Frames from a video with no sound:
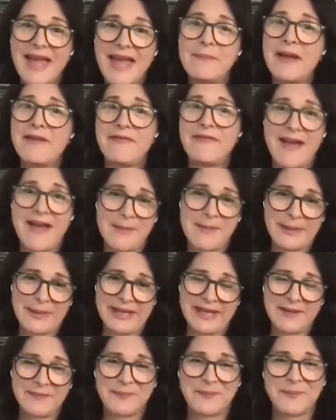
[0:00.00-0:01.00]
and my
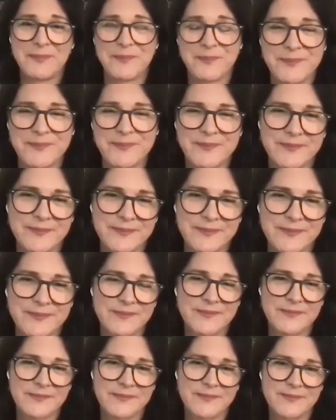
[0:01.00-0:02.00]
family. Mm-hmm.
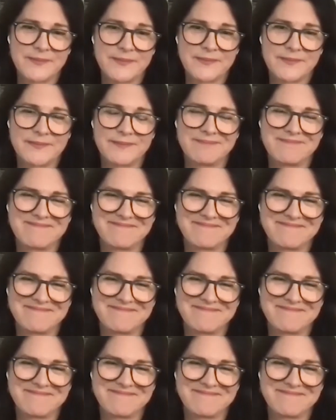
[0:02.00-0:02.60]
Yeah.